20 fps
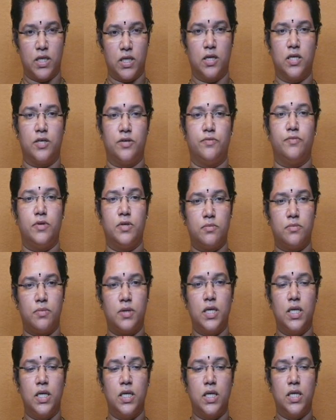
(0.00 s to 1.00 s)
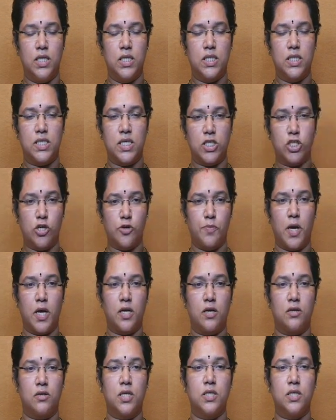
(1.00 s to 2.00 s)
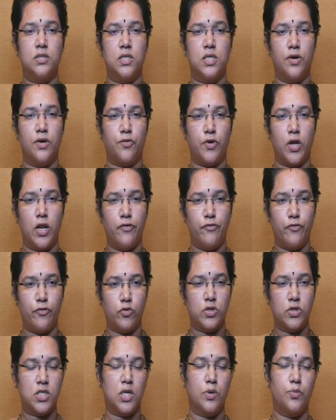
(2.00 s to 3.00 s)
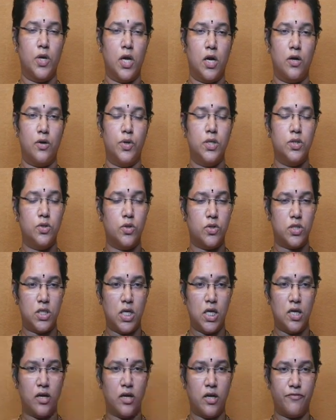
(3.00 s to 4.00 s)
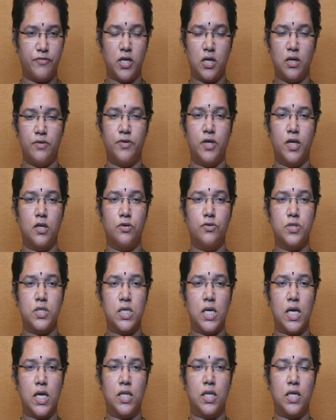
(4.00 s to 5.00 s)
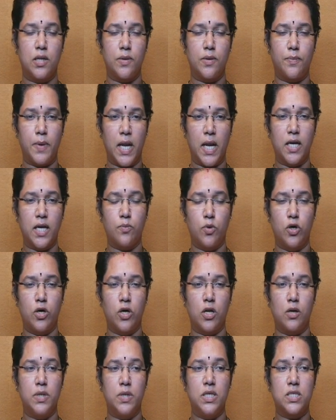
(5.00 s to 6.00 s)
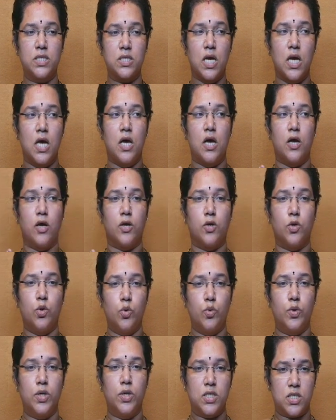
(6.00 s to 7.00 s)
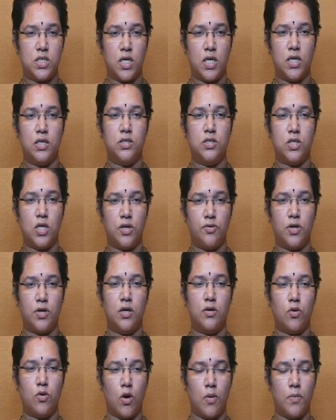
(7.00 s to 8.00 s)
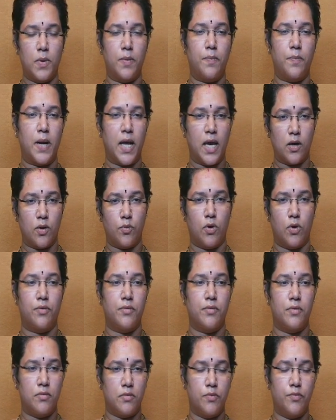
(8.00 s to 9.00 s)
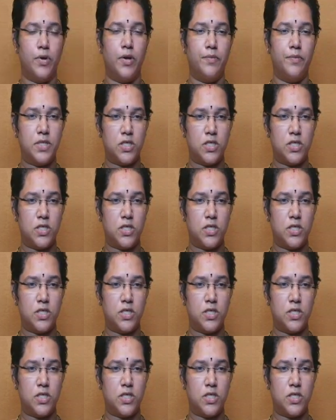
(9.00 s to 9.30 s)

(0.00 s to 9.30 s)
it will be in such a manner that here reinforcing we are doing. So steel definitely we are using, and then the plank model means you study general common plank what we will be